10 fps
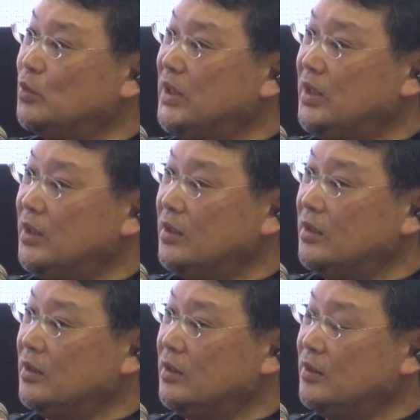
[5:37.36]

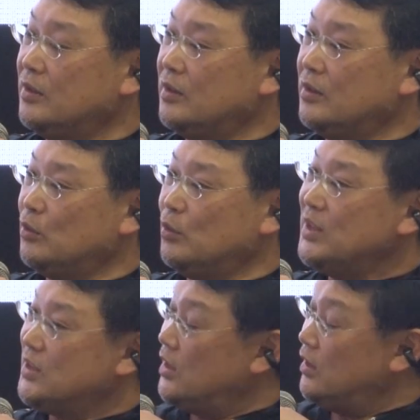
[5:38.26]
we
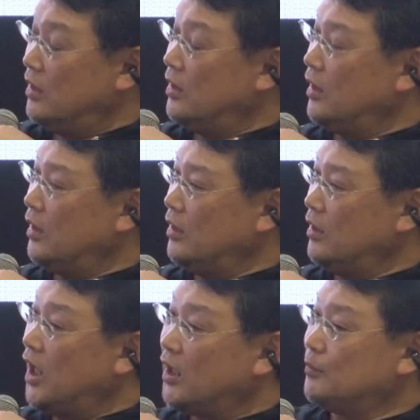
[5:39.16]
see
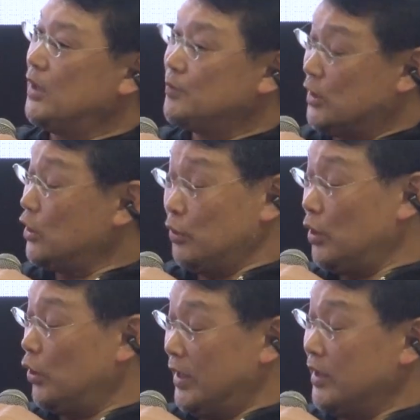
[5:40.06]
a lot of the
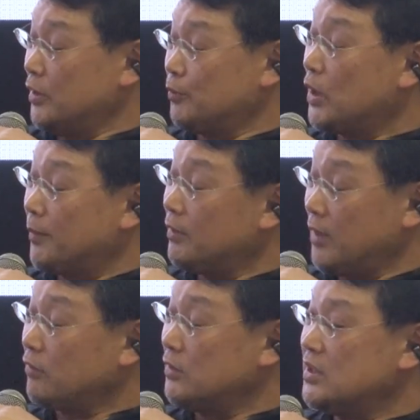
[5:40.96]
object-oriented
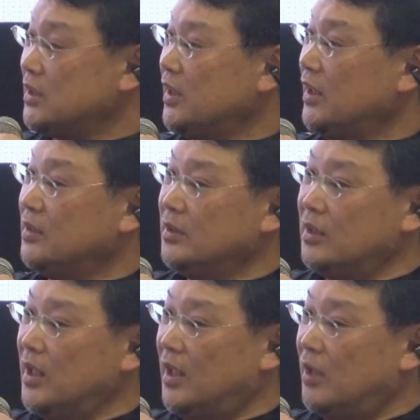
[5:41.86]
programming language, and
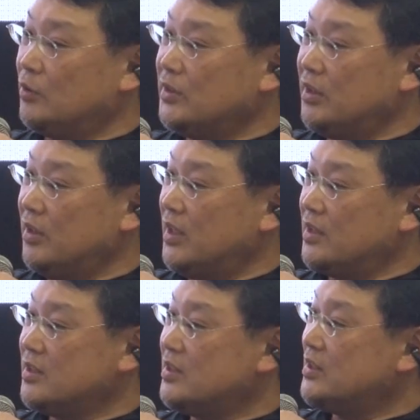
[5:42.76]
there
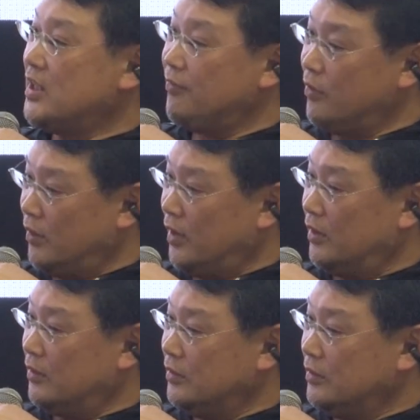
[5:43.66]
are
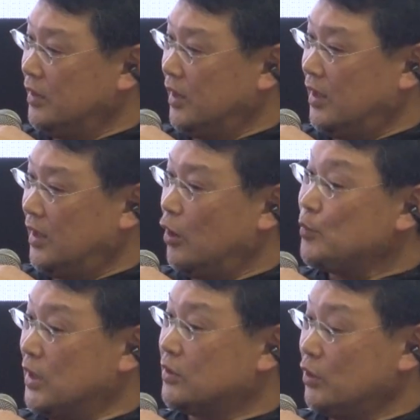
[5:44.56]
several
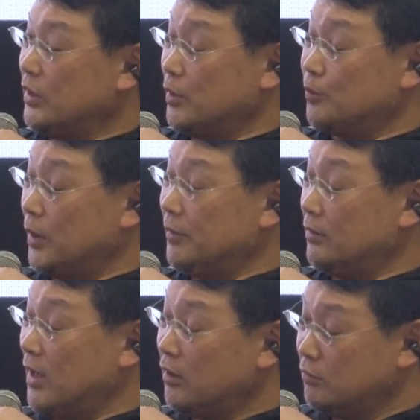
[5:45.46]
object-oriented
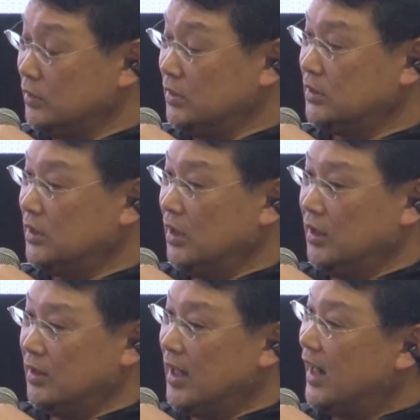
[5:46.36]
programming language
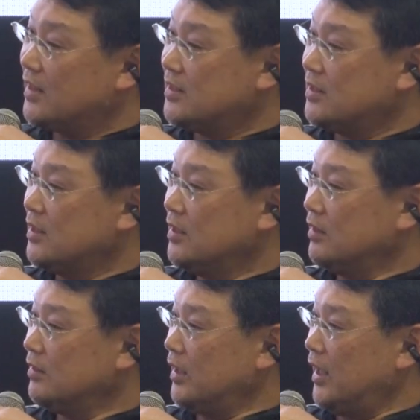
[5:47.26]
lacks
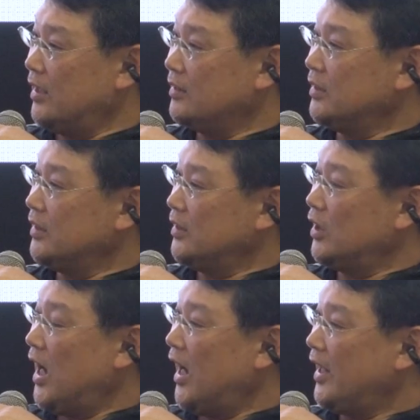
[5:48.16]

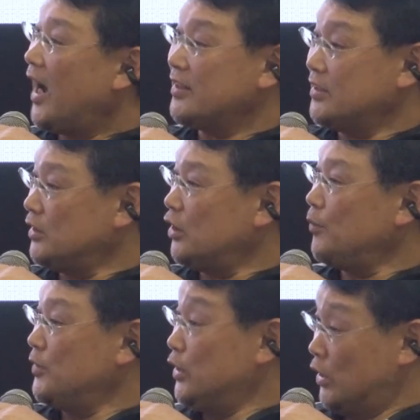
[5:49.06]
either
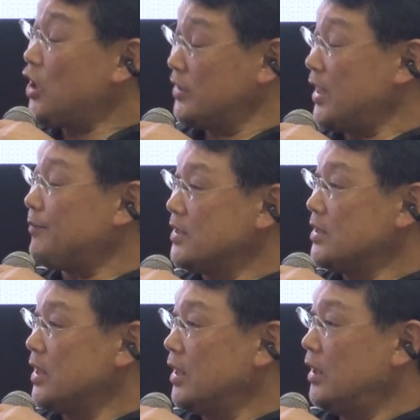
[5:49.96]
of the
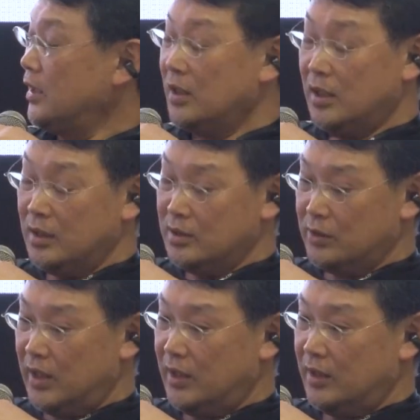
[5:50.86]
concepts.
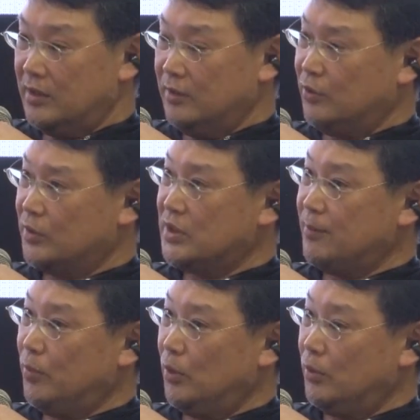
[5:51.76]
So that, for
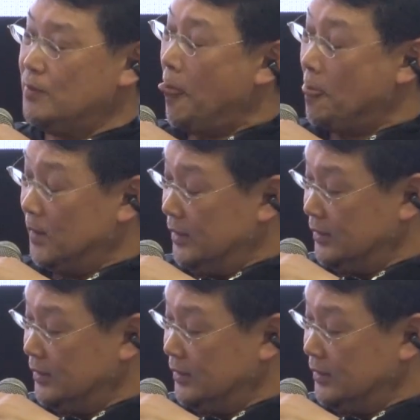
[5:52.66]
example,